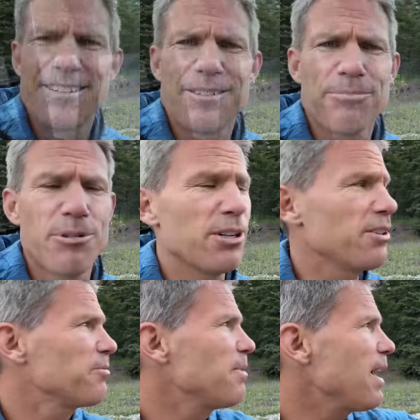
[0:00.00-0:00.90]
is a pretty good
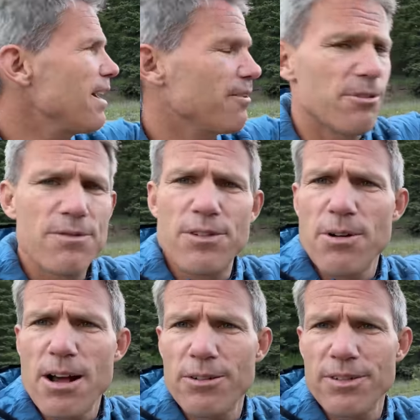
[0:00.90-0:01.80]
spot. River
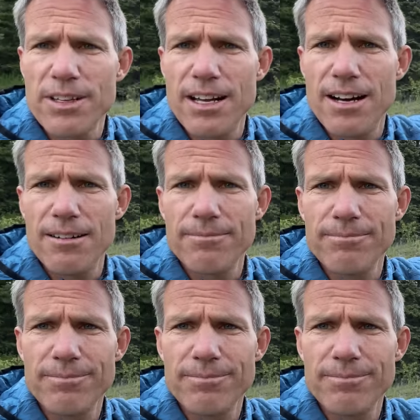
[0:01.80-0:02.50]
right over there.